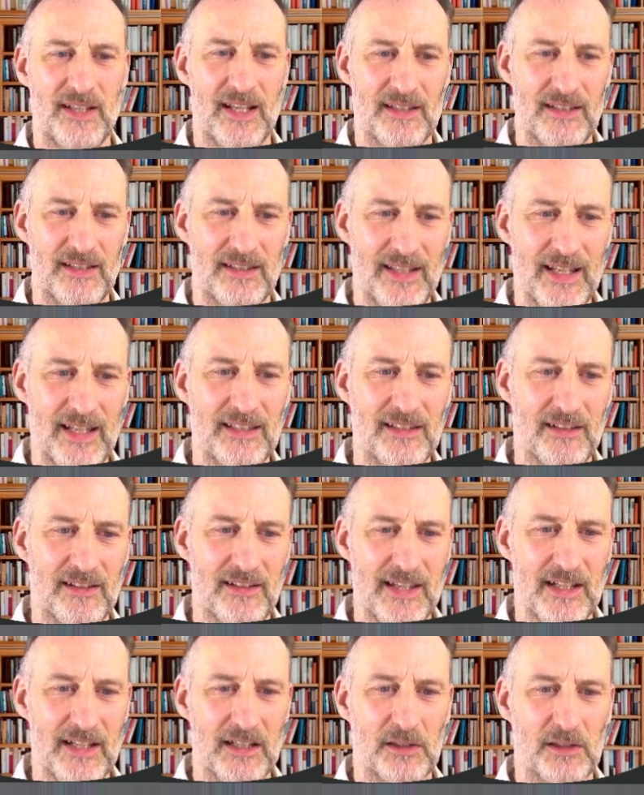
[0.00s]
That
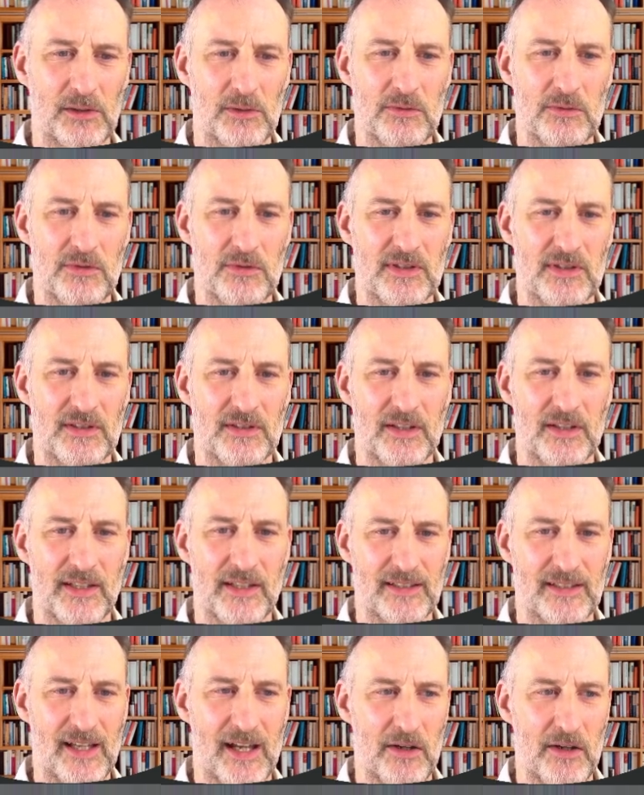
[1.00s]
data includes the
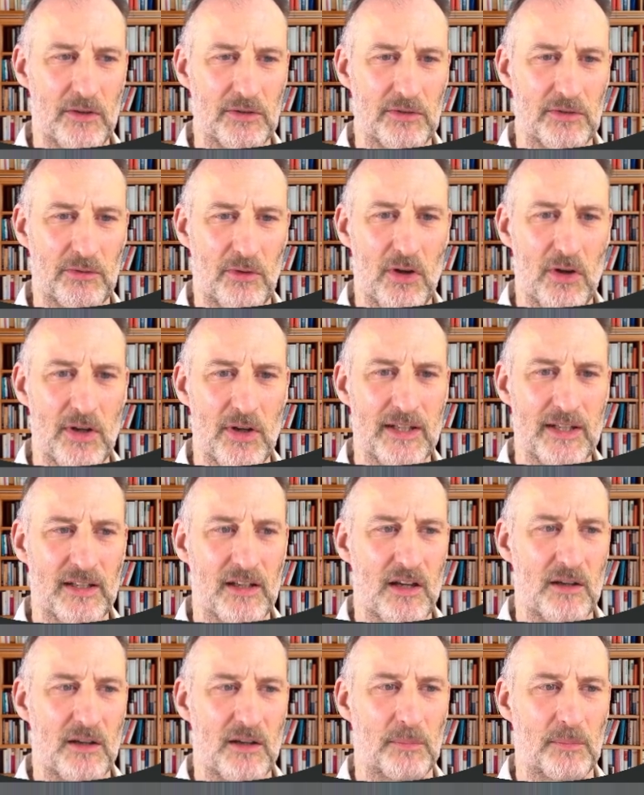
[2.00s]
entire drawing
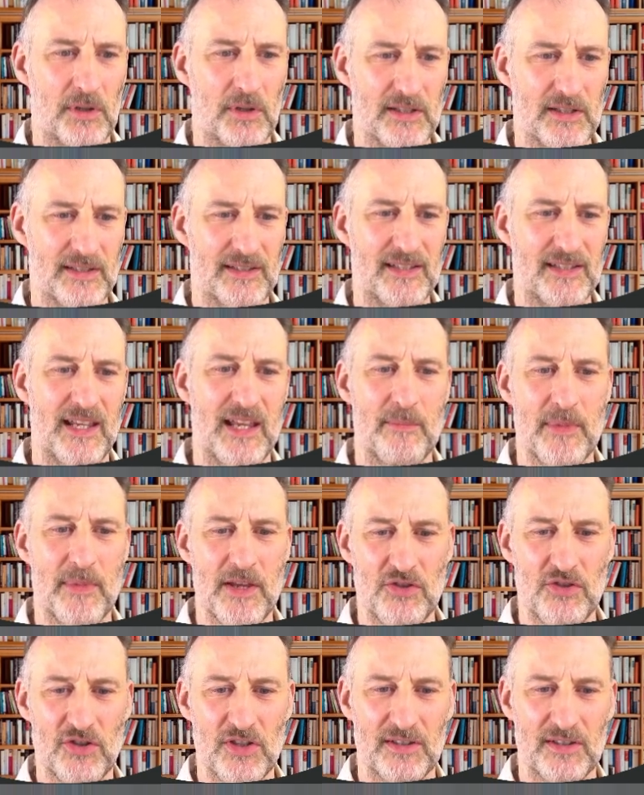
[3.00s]
plus the
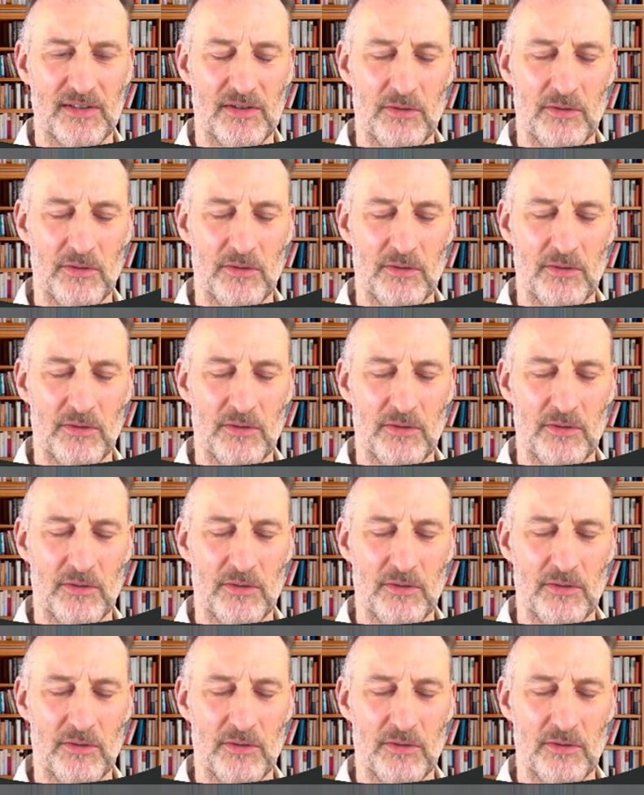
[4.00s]
images.